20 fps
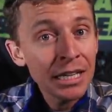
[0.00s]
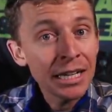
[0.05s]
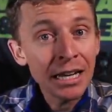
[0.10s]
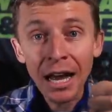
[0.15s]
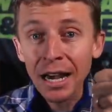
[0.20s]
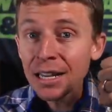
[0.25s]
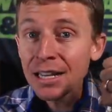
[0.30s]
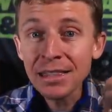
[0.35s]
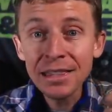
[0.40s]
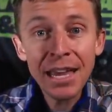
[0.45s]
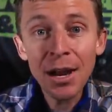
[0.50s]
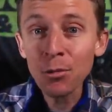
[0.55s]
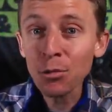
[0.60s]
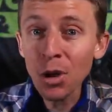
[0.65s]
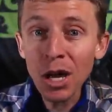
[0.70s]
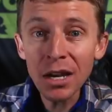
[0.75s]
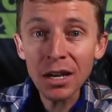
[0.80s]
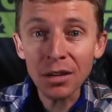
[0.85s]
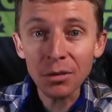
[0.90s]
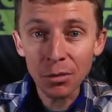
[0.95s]
Got to get that
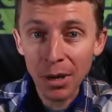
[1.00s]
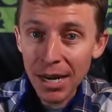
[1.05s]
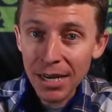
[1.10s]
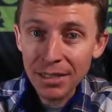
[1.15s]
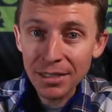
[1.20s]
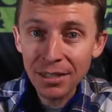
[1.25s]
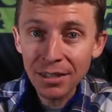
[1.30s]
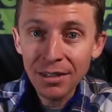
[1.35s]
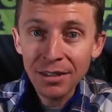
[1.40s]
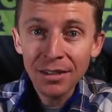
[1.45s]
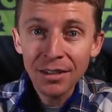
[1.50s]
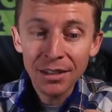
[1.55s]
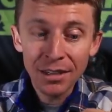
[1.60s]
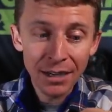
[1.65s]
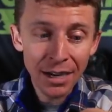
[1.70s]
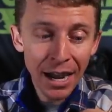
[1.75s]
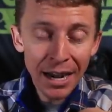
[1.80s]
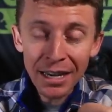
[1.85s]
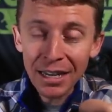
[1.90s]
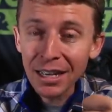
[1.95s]
run in, right?
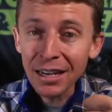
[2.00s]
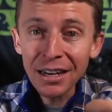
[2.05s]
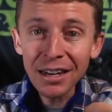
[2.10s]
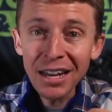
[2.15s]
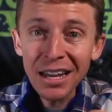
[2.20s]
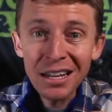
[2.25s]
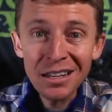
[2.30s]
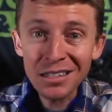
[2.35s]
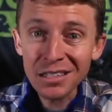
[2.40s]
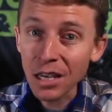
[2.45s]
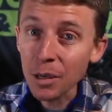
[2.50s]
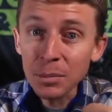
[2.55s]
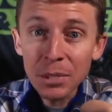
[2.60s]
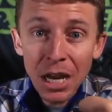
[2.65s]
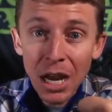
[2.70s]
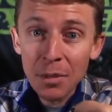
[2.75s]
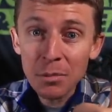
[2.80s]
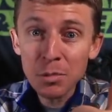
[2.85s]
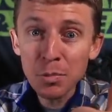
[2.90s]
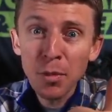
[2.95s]
You got to get it in
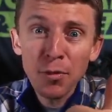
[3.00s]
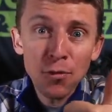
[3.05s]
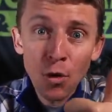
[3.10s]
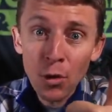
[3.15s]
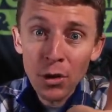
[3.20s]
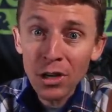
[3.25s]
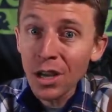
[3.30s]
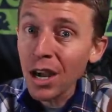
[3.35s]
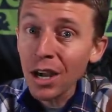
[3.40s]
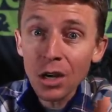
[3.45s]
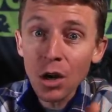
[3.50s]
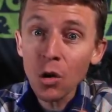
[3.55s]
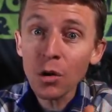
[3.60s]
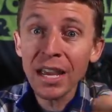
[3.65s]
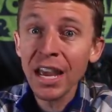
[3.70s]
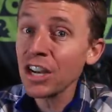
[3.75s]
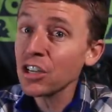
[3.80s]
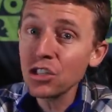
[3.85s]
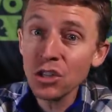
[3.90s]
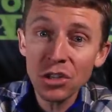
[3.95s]
sometimes before you got to go
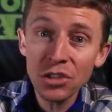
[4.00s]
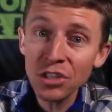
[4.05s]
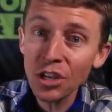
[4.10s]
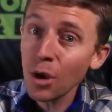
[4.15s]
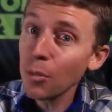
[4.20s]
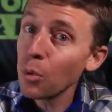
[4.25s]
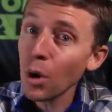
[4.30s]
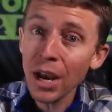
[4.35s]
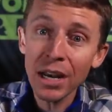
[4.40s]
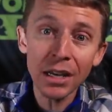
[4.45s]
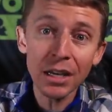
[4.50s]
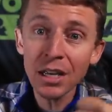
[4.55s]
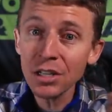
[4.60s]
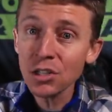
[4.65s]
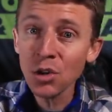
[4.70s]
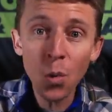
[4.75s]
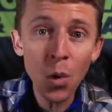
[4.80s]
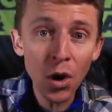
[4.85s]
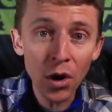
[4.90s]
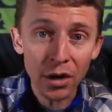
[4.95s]
catch the subway to
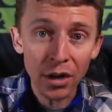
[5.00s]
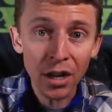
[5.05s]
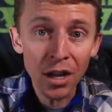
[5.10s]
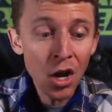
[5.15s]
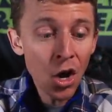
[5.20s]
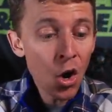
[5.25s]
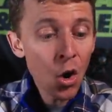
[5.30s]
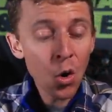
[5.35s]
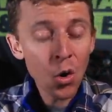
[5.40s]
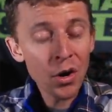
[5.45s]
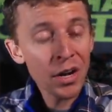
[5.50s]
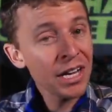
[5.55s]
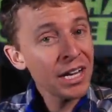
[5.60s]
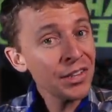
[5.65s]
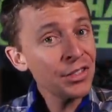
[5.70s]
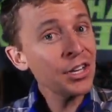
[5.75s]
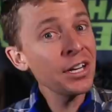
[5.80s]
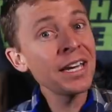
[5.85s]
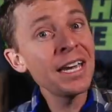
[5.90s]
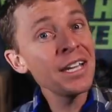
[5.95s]
get to work or to
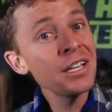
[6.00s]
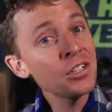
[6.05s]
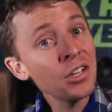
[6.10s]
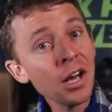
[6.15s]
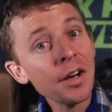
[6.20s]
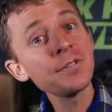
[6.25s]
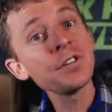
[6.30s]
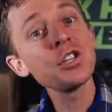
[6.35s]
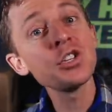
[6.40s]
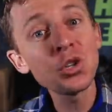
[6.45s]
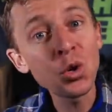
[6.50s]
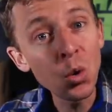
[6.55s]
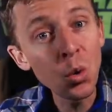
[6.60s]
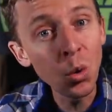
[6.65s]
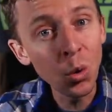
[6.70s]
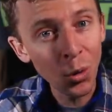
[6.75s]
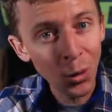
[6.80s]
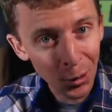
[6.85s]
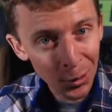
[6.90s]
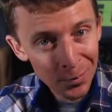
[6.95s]
get the kids off to
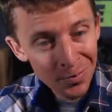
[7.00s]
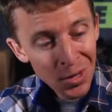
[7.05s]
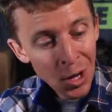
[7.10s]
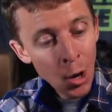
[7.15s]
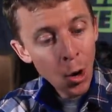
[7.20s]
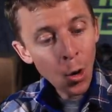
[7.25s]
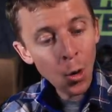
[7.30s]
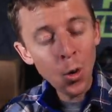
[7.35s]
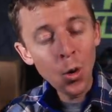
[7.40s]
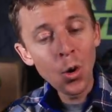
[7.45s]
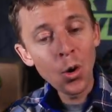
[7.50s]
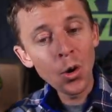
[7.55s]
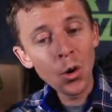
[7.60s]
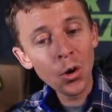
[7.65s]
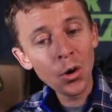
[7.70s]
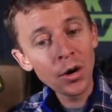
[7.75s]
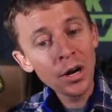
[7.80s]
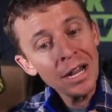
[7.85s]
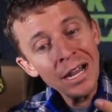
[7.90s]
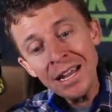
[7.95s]
school
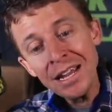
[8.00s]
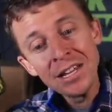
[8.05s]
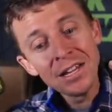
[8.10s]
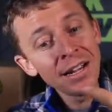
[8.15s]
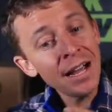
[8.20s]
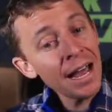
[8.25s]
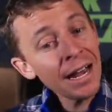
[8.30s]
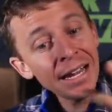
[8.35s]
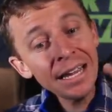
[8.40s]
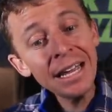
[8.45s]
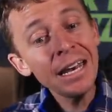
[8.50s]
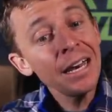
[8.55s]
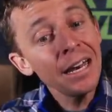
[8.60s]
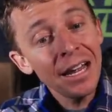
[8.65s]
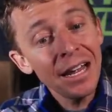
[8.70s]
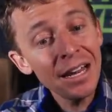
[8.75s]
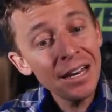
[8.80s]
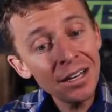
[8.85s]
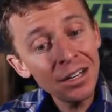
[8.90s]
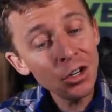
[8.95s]
or you got to get it
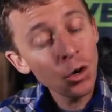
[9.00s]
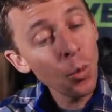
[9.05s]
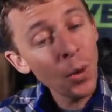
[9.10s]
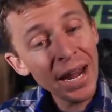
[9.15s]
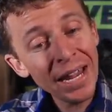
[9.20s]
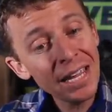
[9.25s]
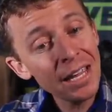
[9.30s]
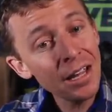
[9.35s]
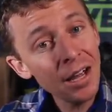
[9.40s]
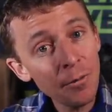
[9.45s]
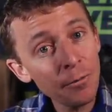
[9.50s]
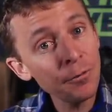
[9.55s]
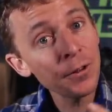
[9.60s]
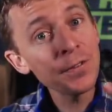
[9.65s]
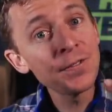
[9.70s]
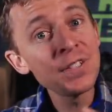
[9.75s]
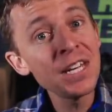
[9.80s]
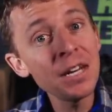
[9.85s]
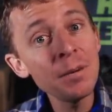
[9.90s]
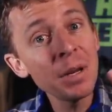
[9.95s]
in. You're waking up
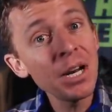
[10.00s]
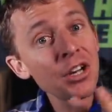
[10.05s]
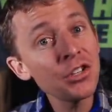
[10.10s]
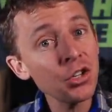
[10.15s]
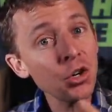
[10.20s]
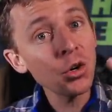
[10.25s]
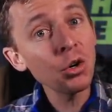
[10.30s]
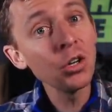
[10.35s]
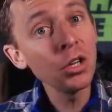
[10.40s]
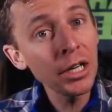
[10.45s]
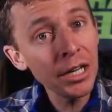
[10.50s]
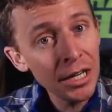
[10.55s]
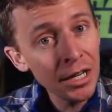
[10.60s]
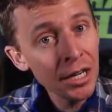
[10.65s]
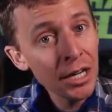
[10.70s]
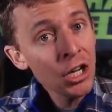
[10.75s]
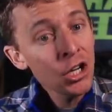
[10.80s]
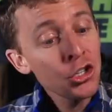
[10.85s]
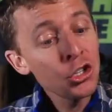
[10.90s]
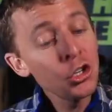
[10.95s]
15 minutes
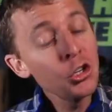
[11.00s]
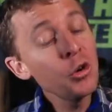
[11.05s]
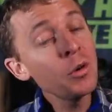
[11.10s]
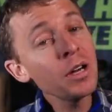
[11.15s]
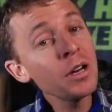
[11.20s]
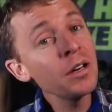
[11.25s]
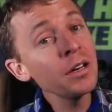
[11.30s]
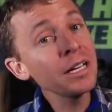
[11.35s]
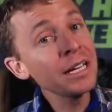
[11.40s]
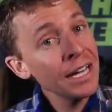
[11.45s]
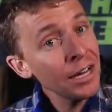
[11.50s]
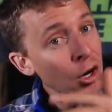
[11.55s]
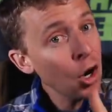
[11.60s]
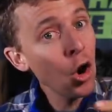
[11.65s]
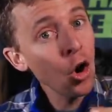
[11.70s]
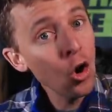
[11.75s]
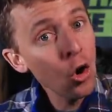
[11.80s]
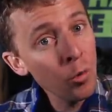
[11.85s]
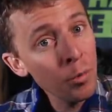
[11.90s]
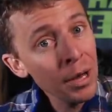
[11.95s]
early so you can get
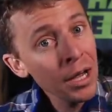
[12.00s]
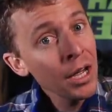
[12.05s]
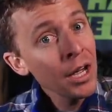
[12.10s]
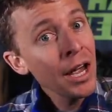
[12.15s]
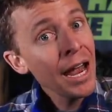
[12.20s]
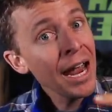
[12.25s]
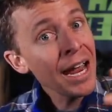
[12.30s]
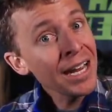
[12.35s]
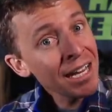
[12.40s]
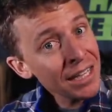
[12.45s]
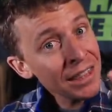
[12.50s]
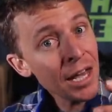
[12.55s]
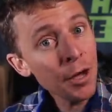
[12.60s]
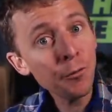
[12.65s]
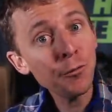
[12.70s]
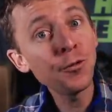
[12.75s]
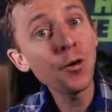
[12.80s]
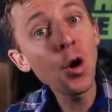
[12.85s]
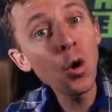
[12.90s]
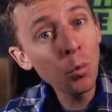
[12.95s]
home and get
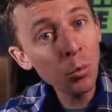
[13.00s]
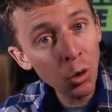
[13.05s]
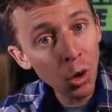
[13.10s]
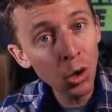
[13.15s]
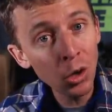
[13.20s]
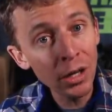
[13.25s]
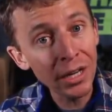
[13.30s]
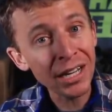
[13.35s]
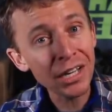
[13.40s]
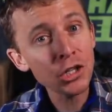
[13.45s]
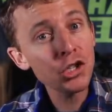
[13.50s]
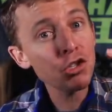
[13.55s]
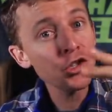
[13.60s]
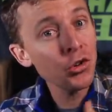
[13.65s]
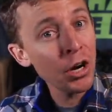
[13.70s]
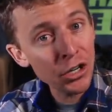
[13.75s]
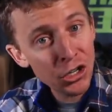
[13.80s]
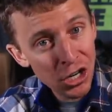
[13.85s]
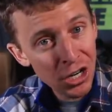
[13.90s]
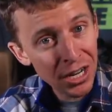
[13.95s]
that foam rolling and
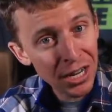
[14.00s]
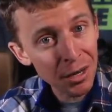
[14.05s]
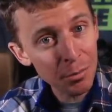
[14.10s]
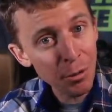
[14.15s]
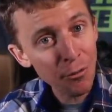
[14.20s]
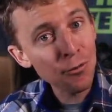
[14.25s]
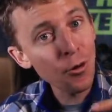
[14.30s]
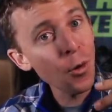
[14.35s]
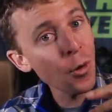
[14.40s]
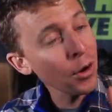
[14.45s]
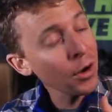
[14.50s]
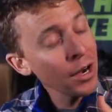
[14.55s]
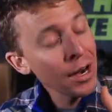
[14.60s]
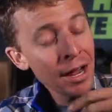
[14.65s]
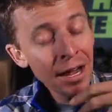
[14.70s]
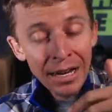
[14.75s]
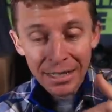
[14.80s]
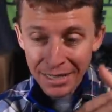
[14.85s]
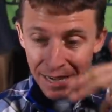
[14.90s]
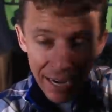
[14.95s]
stretching in before
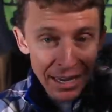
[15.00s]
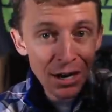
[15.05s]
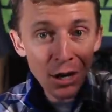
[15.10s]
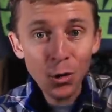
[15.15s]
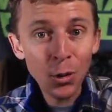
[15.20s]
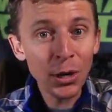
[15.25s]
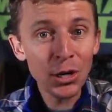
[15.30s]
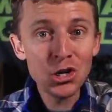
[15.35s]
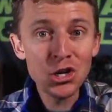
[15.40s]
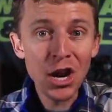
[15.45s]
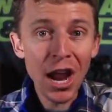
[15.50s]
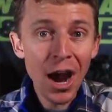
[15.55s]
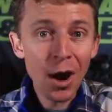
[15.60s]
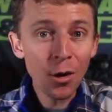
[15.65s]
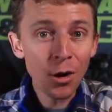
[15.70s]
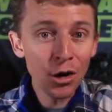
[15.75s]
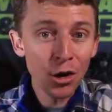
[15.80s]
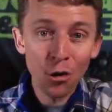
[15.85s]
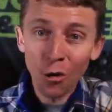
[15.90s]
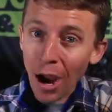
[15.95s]
taking a quick
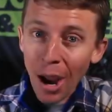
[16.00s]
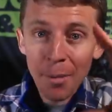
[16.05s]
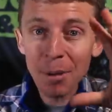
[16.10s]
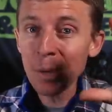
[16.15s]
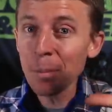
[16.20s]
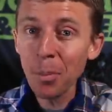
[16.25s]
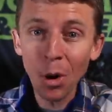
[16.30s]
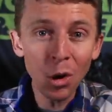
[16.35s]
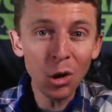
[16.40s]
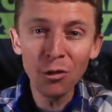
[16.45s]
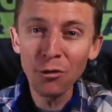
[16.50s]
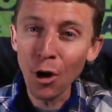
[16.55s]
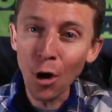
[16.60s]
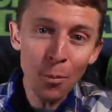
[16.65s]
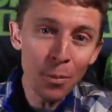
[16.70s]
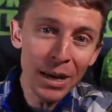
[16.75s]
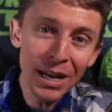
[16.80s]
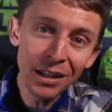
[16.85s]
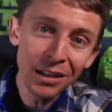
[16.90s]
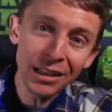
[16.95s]
shower, grabbing a bowl of
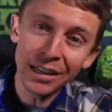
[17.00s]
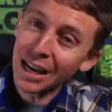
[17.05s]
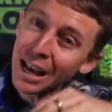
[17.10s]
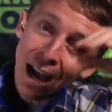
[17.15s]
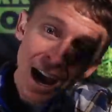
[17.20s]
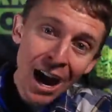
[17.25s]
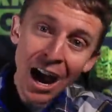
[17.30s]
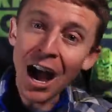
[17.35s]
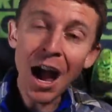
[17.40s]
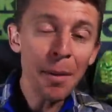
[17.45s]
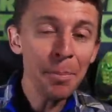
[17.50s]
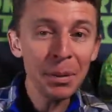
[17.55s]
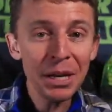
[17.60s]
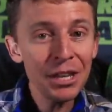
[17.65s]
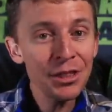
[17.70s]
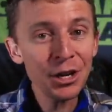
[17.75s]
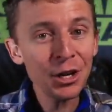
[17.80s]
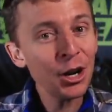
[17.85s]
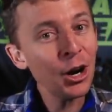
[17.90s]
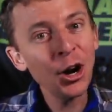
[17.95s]
oatmeal and hopping
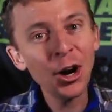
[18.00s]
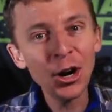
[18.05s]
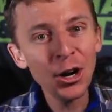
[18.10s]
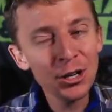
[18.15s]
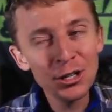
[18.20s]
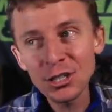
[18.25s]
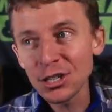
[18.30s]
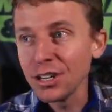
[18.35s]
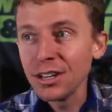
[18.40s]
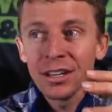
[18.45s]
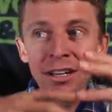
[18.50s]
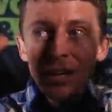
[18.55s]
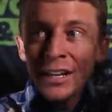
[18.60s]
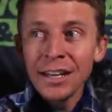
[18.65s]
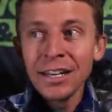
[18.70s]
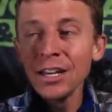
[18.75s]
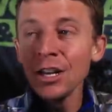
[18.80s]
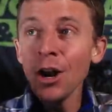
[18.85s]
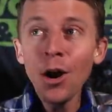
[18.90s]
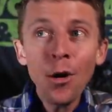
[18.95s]
in the car to,
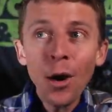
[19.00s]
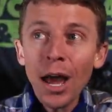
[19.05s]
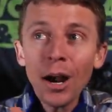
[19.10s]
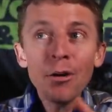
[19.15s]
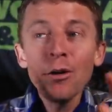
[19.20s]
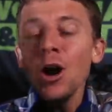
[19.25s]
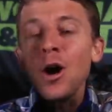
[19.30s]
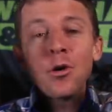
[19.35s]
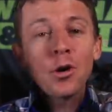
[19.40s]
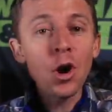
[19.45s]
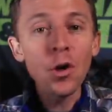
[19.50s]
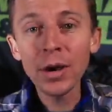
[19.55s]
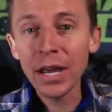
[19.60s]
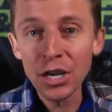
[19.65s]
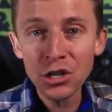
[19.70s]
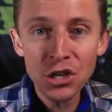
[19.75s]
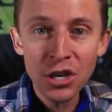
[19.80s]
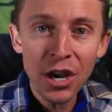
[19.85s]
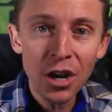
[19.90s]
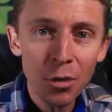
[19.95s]
you know, I don't know, go
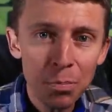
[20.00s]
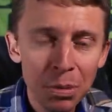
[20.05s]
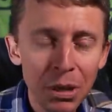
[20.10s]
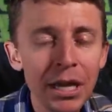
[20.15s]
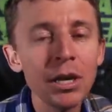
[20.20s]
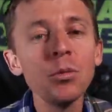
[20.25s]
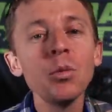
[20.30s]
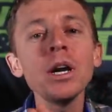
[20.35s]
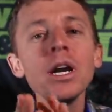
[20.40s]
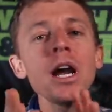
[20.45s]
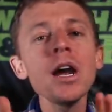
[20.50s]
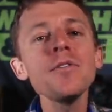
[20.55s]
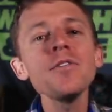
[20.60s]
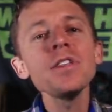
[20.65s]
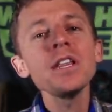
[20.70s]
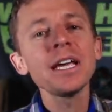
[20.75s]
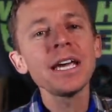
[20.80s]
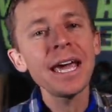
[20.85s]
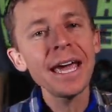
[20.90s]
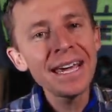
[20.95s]
catch an airplane.
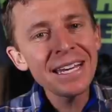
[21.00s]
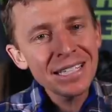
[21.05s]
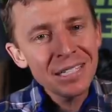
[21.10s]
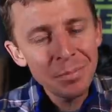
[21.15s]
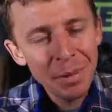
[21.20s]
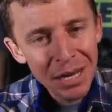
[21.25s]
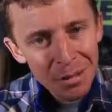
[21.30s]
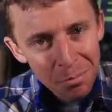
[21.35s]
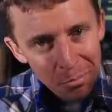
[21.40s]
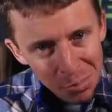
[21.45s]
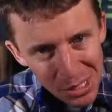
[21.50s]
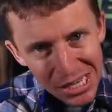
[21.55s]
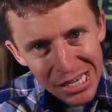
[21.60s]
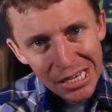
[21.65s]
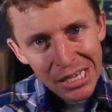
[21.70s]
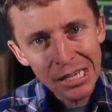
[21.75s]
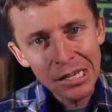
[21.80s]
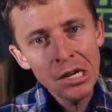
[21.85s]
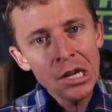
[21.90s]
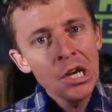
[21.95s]
Whatever the case may
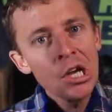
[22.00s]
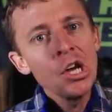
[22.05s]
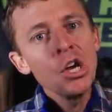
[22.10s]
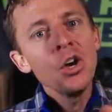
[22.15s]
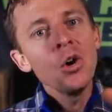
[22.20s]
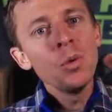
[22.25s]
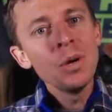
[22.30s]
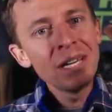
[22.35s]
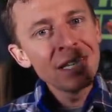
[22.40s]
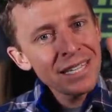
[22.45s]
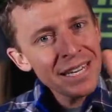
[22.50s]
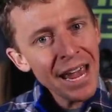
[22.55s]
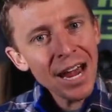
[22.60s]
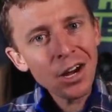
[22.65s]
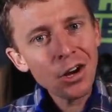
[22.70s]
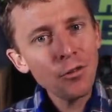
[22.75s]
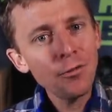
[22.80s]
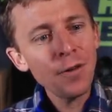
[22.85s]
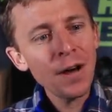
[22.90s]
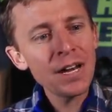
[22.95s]
be, we
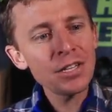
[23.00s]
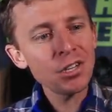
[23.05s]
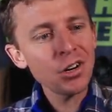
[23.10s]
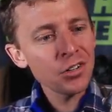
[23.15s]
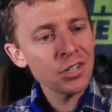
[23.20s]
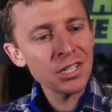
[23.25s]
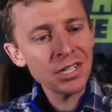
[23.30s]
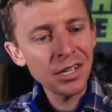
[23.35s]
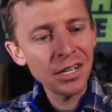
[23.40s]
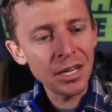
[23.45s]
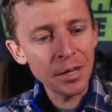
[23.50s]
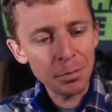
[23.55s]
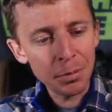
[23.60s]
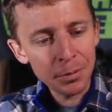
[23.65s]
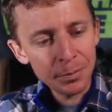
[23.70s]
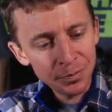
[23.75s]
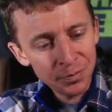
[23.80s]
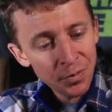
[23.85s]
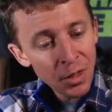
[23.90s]
sacrifice our sleep.